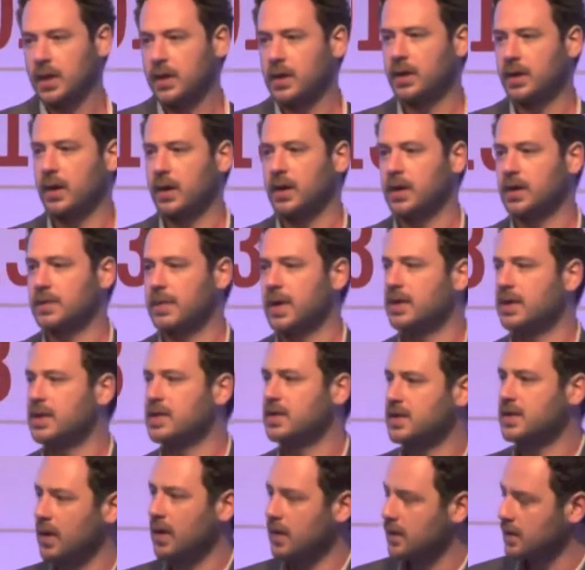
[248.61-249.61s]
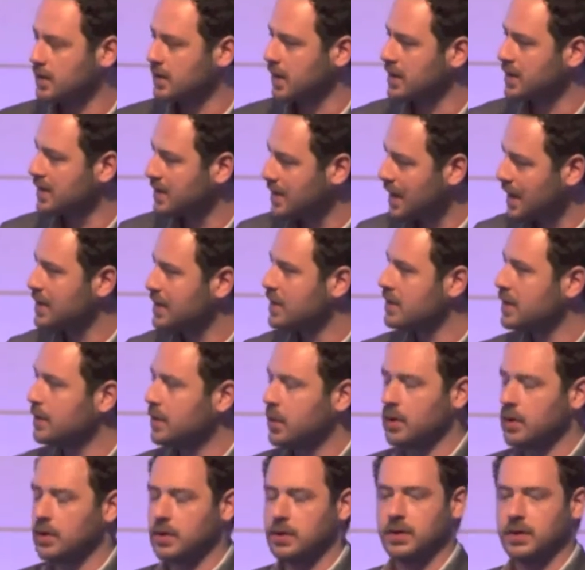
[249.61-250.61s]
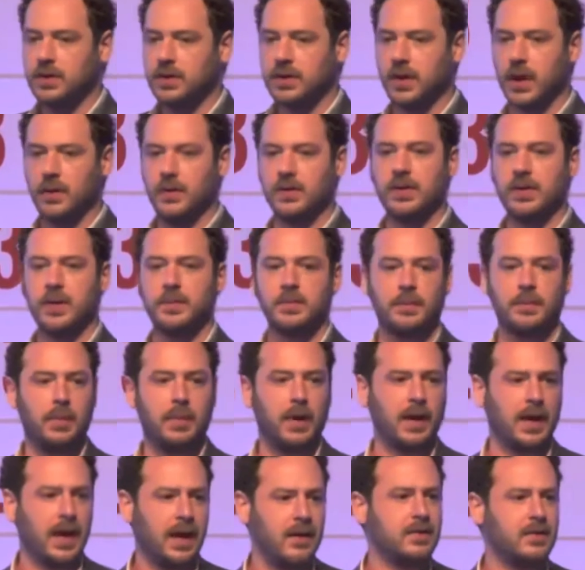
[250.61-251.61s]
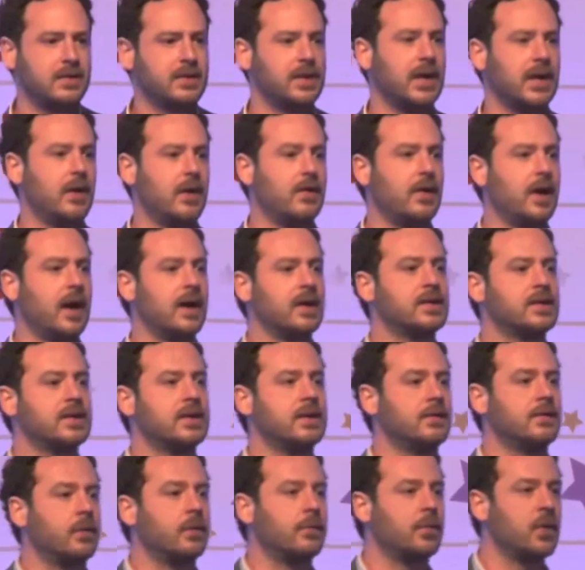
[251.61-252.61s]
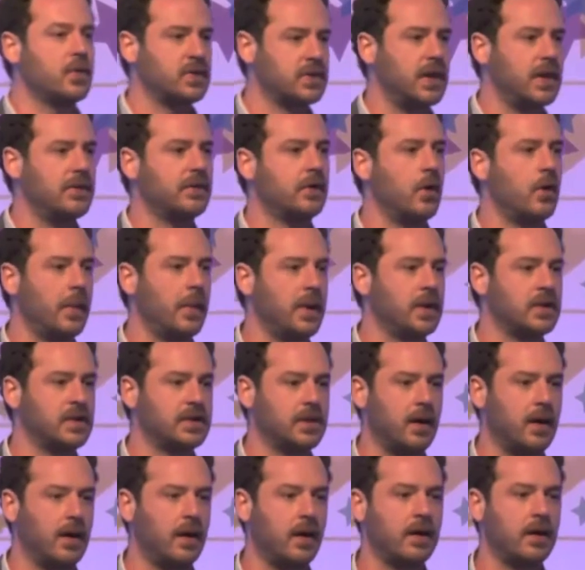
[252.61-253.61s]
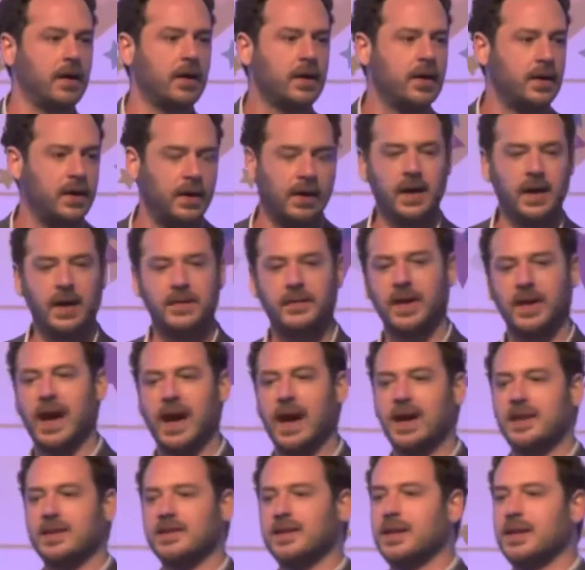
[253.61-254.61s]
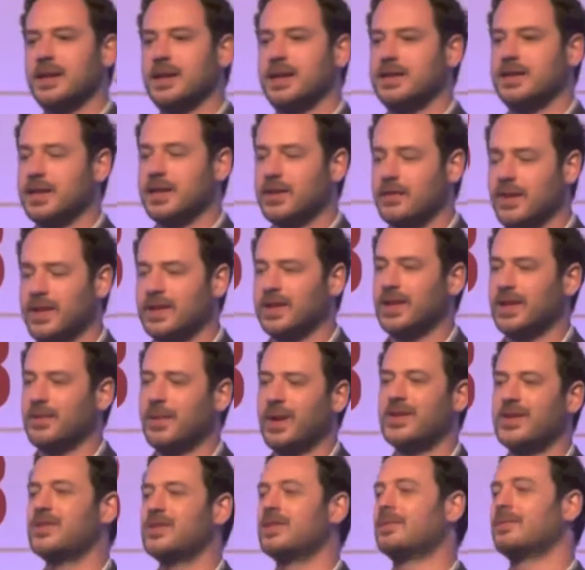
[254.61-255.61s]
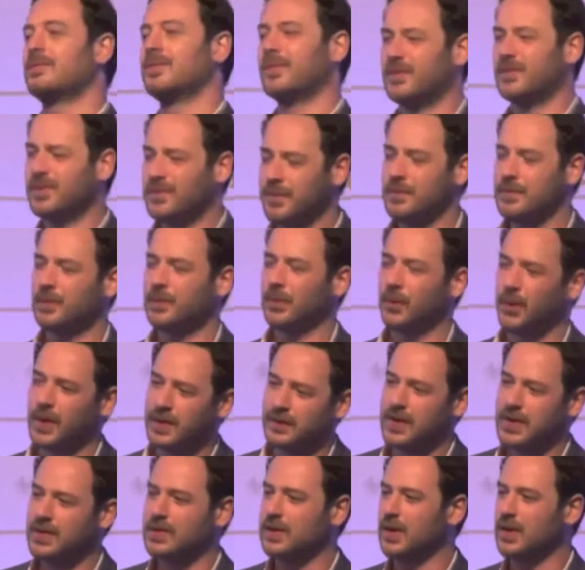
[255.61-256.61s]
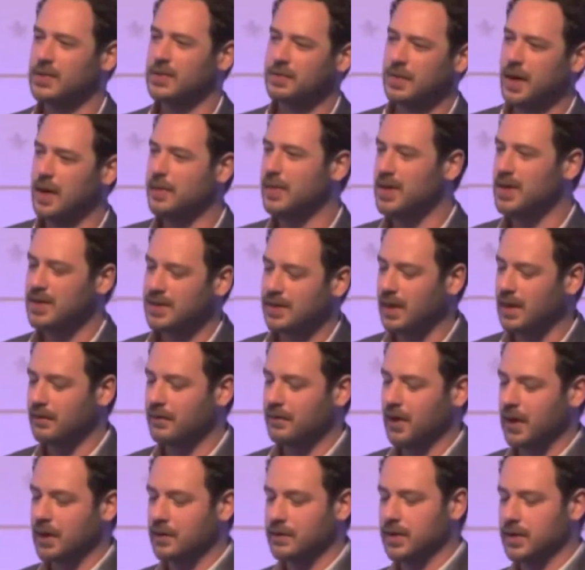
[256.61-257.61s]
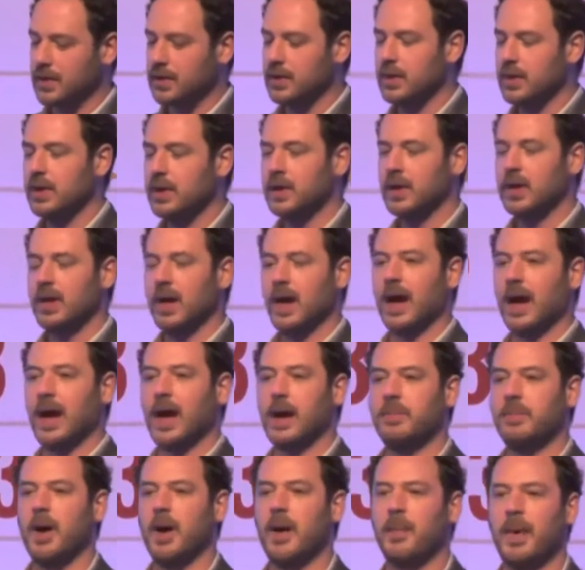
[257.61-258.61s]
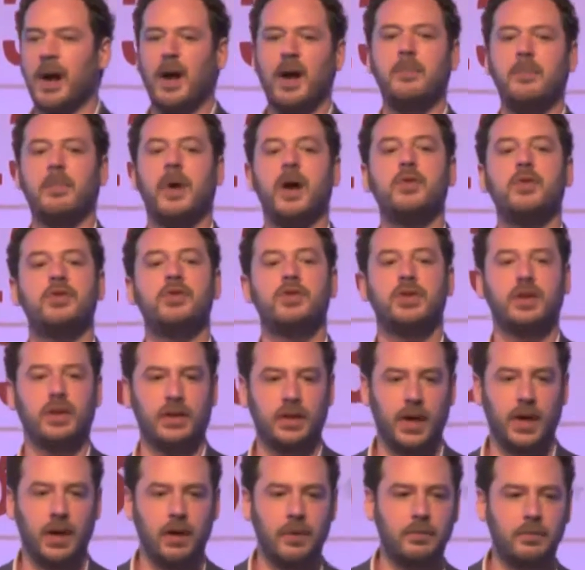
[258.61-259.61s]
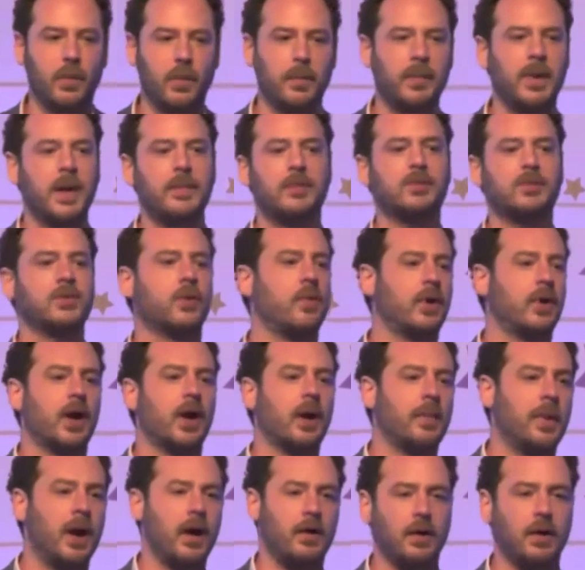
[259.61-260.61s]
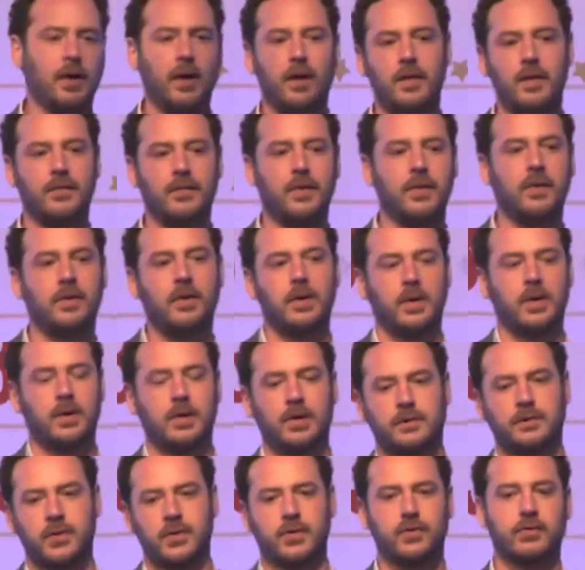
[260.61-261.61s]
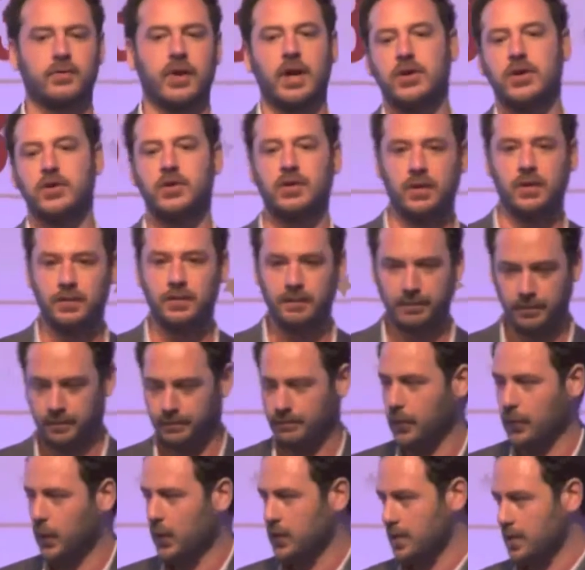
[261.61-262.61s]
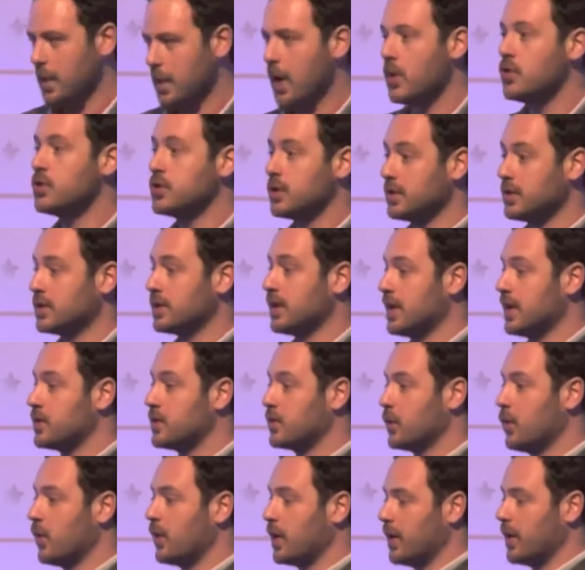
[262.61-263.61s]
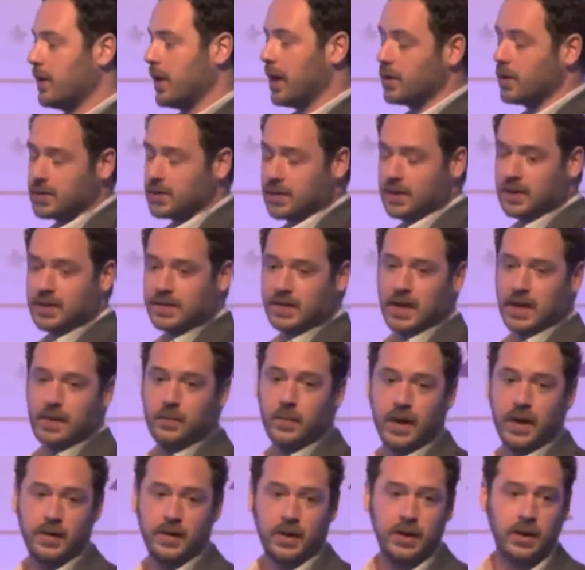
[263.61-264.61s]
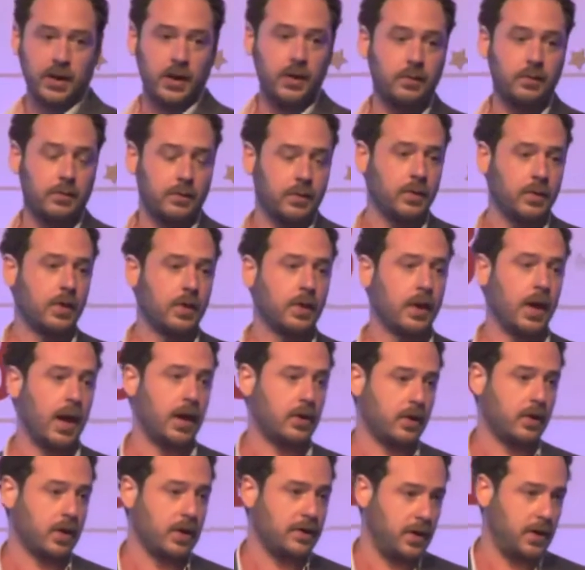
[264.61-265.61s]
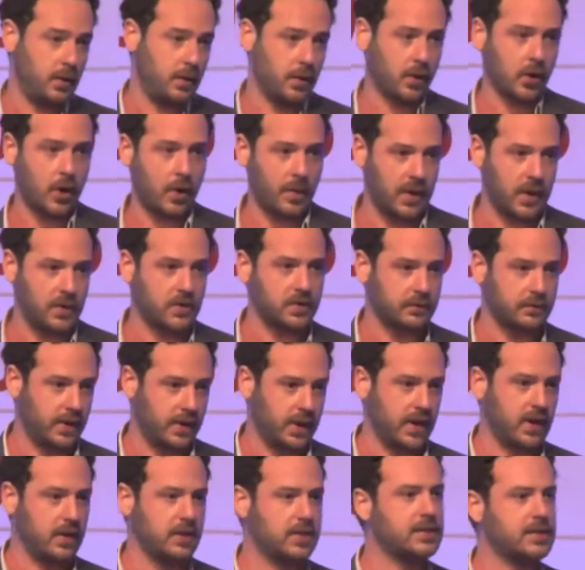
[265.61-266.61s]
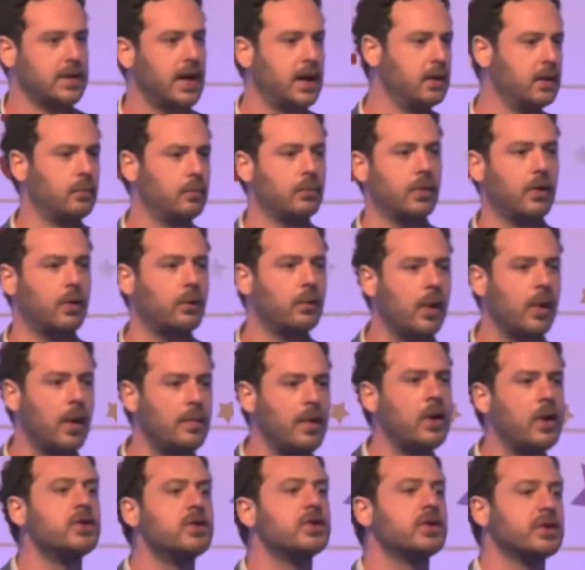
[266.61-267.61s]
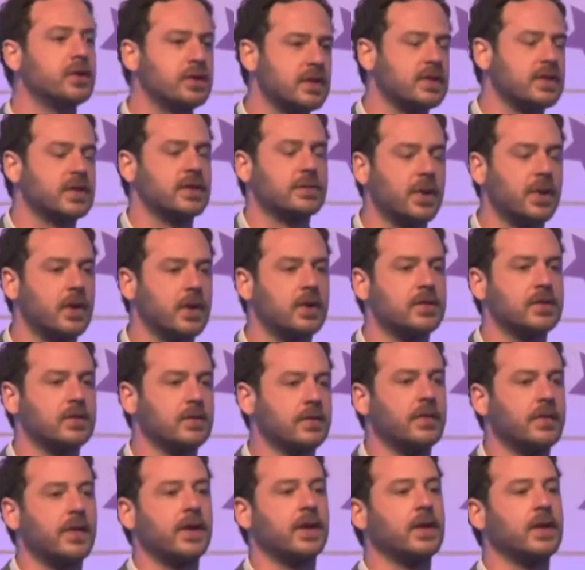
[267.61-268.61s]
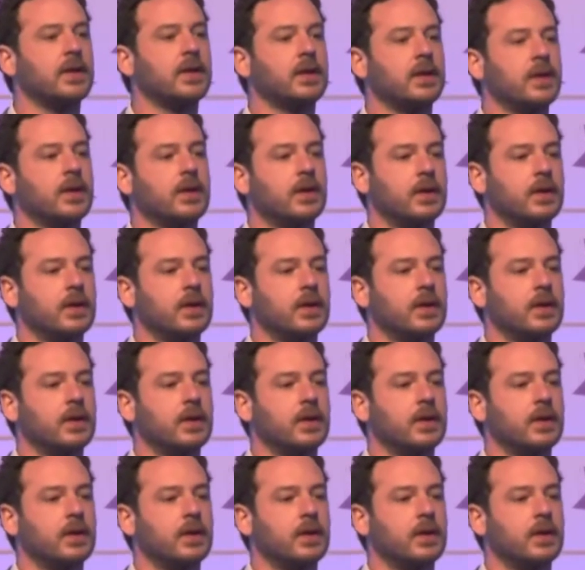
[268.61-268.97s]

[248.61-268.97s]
You can understand sentiment, so in terms of polarity, how negative or positive comments are. You can even get into the nitty-gritty, which for employee research maybe isn't that relevant, but about emotion, what people talking about love or frustration, which emotions are they talking about? Because in the same way that I could give you a comment to read and say, what emotions is this person feeling?